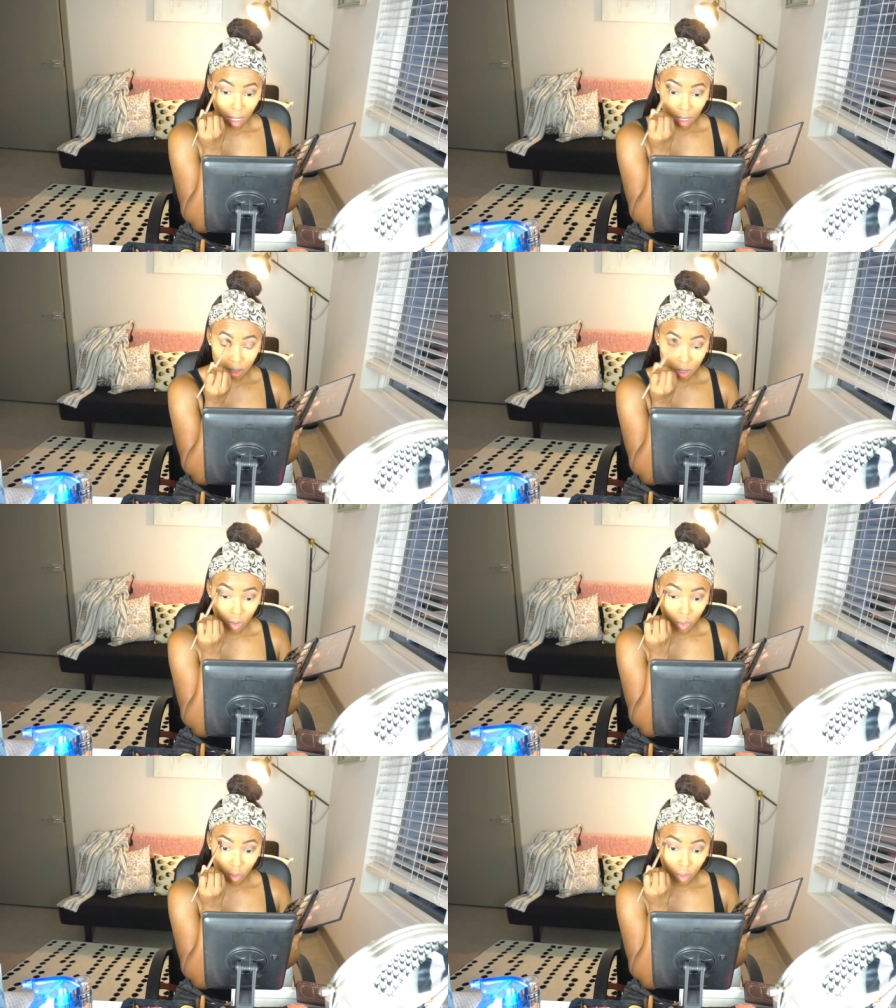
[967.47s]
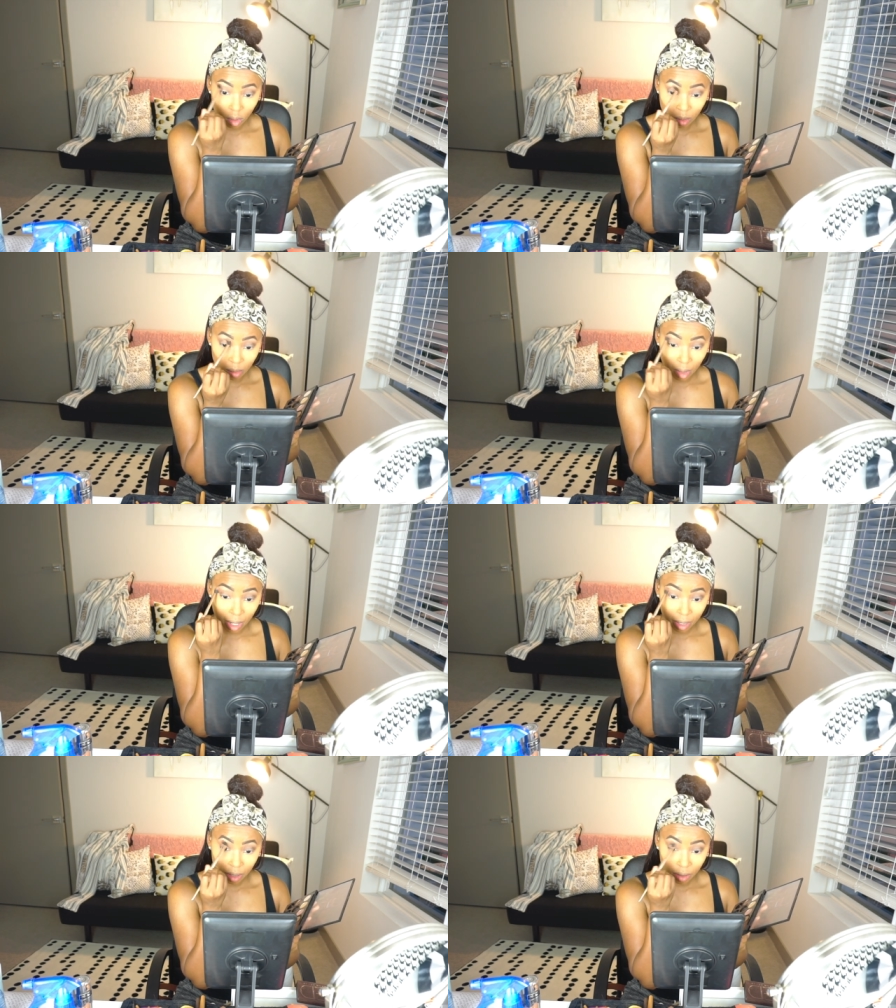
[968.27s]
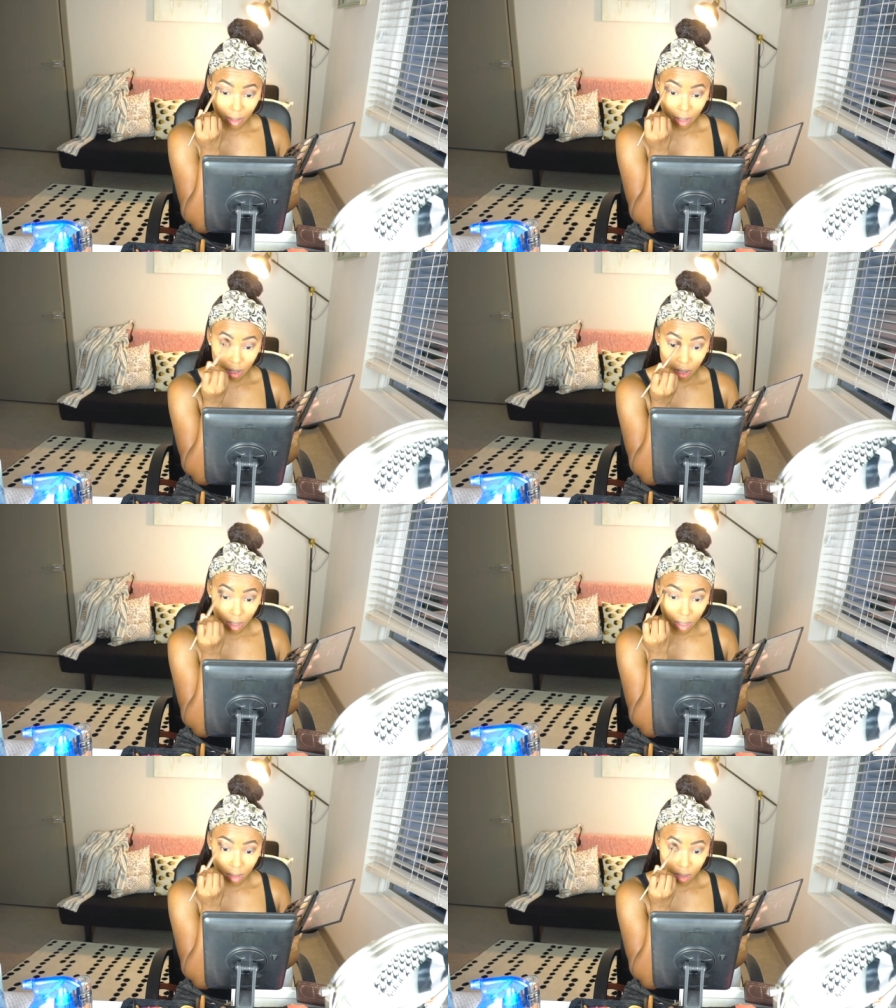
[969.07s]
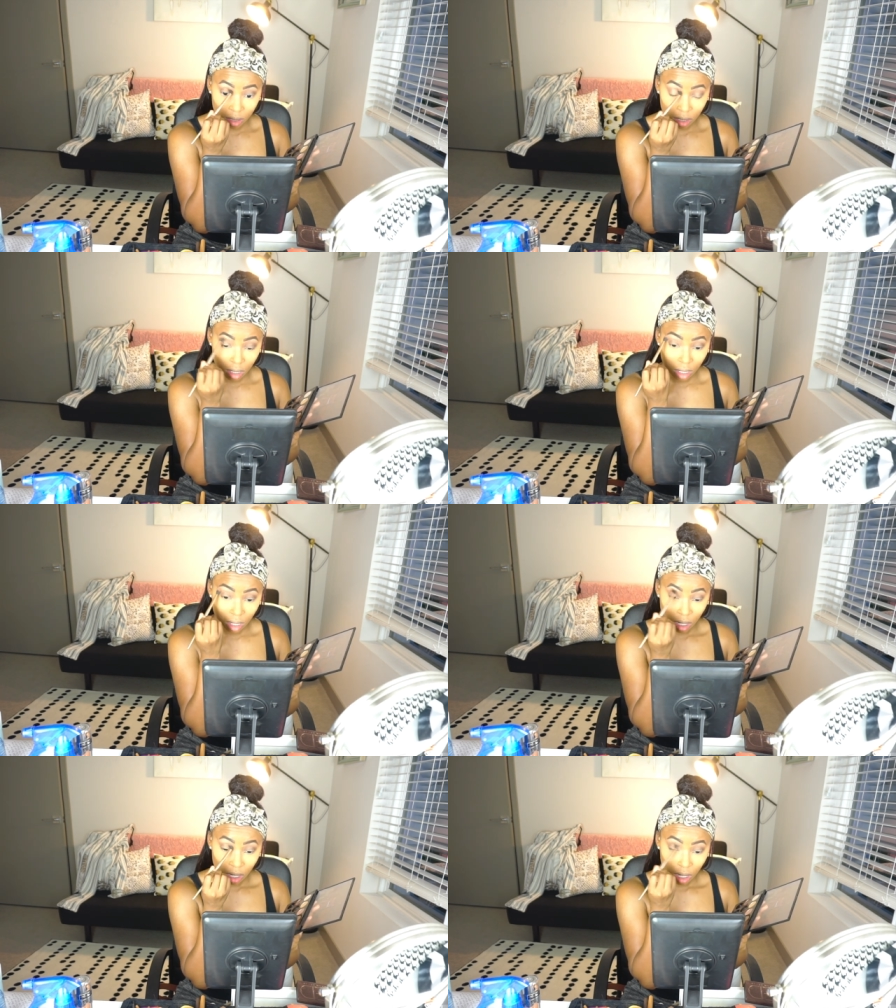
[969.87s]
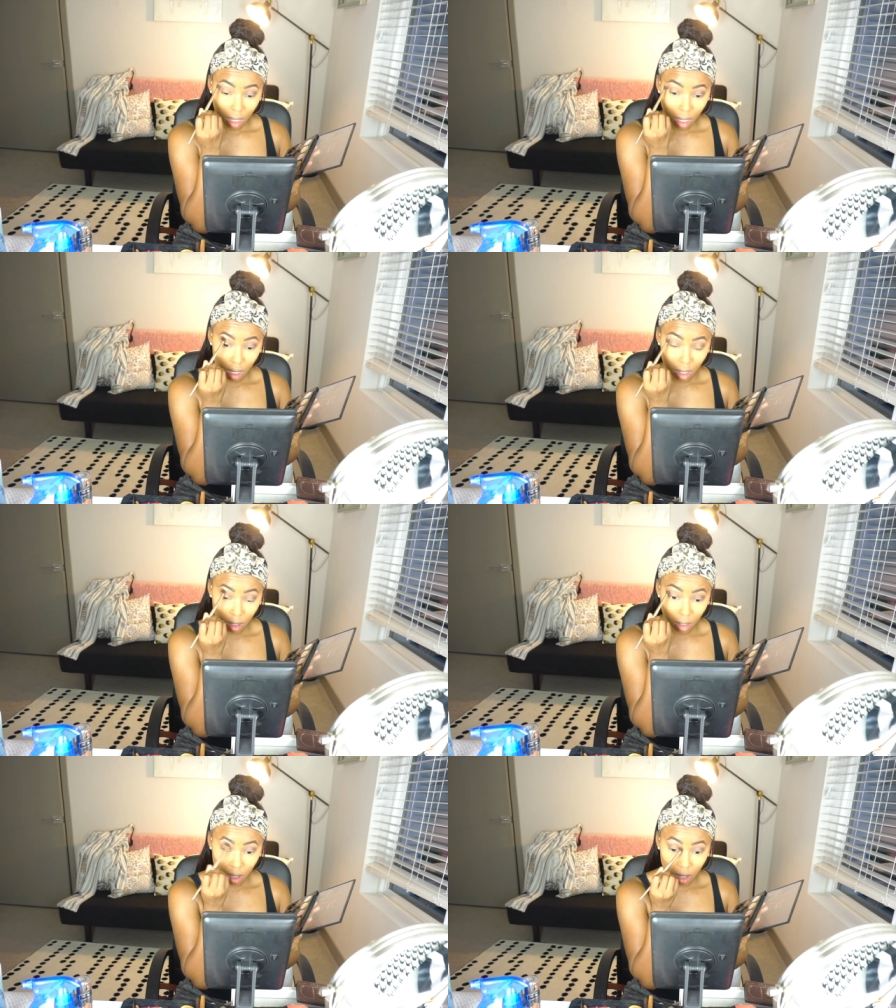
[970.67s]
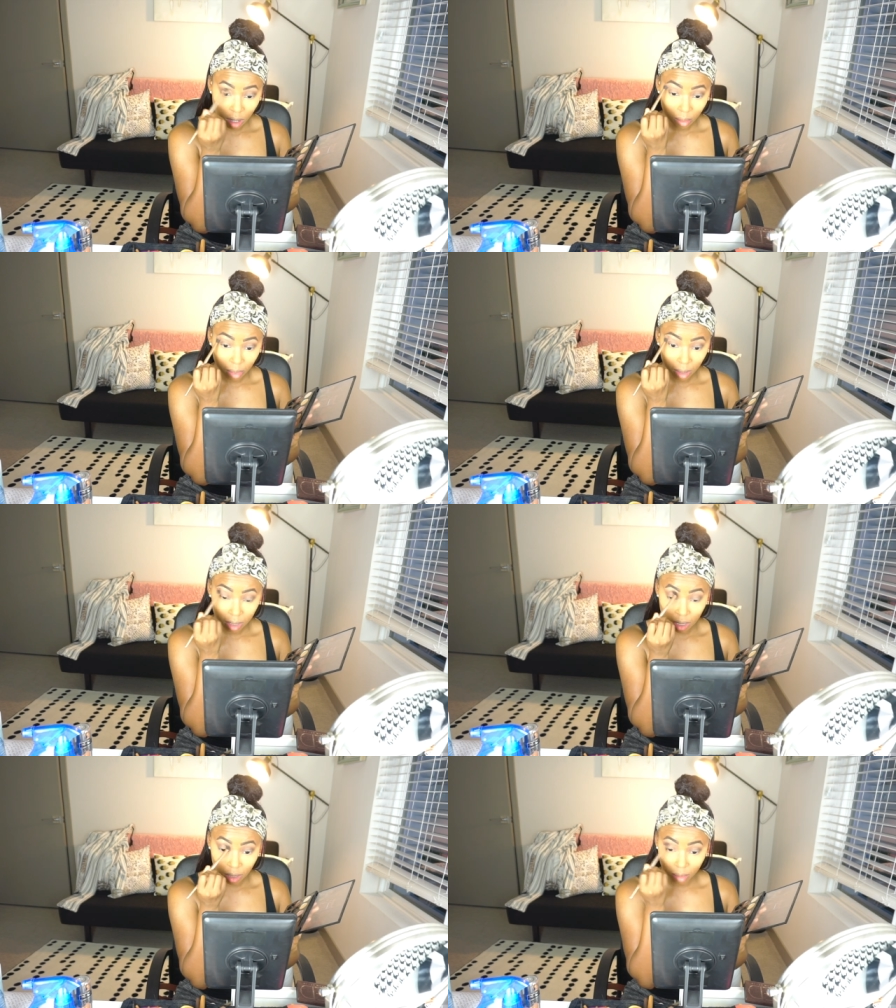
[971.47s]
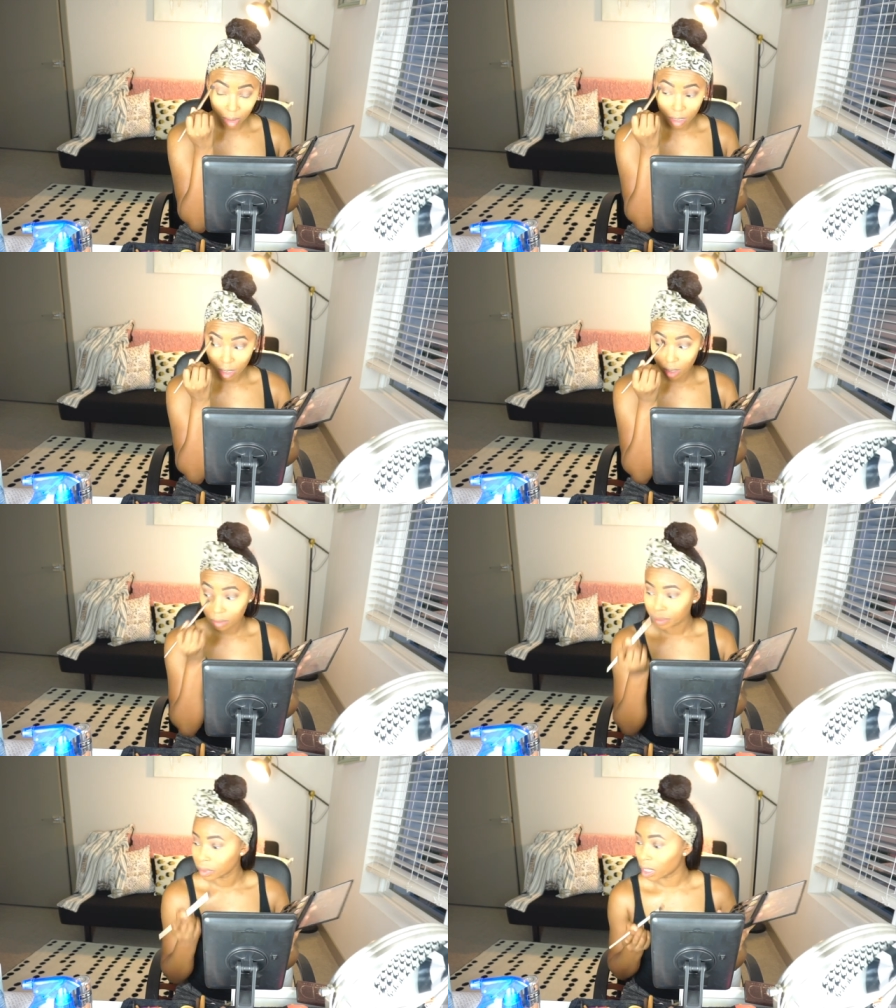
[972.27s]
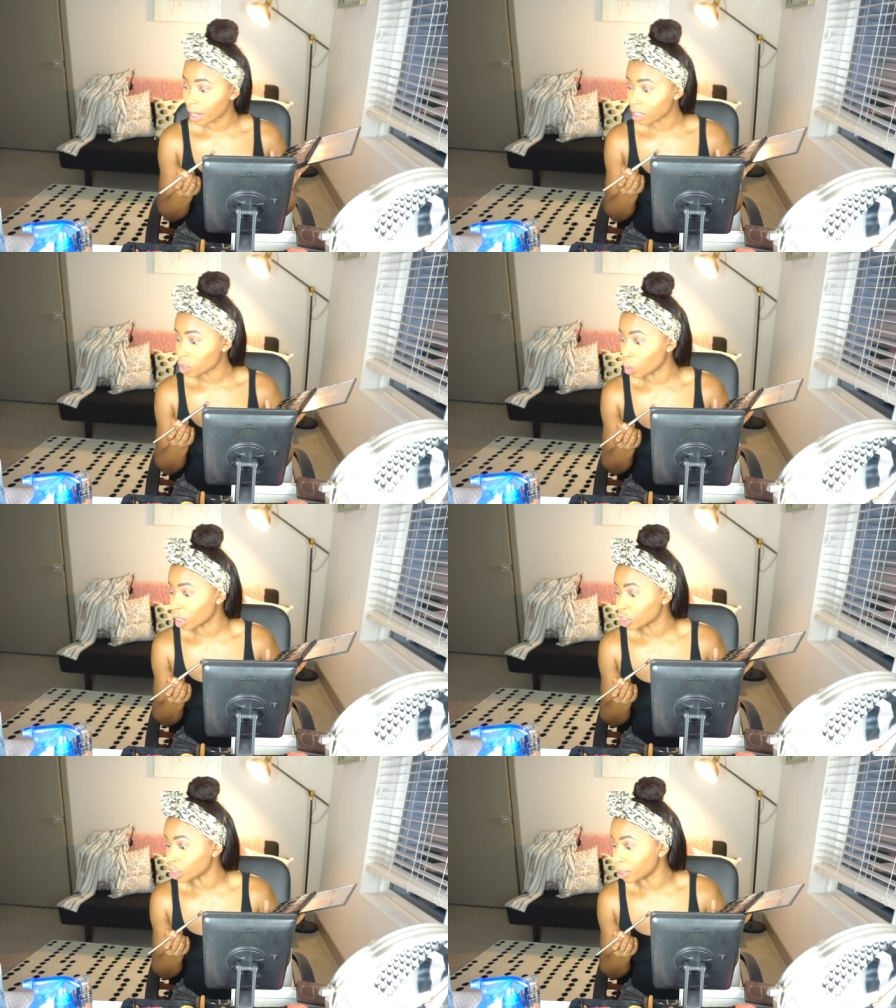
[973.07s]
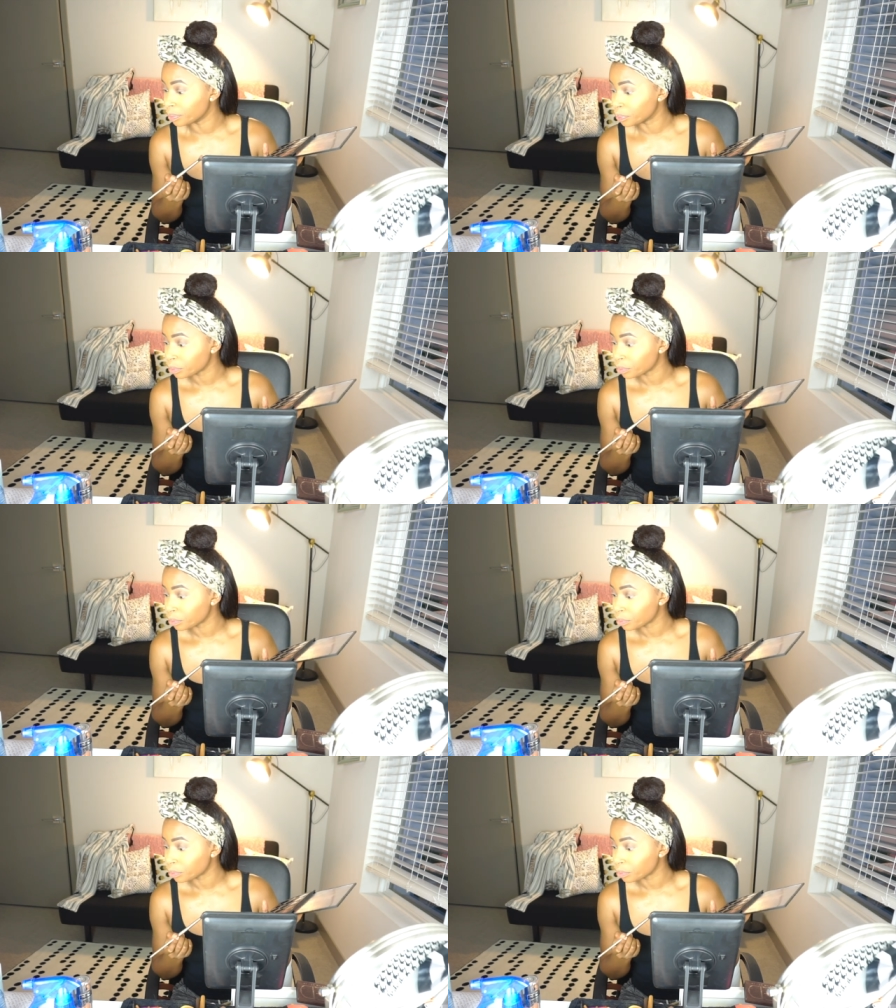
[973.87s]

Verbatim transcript: into my crease and blending, blending. Next question.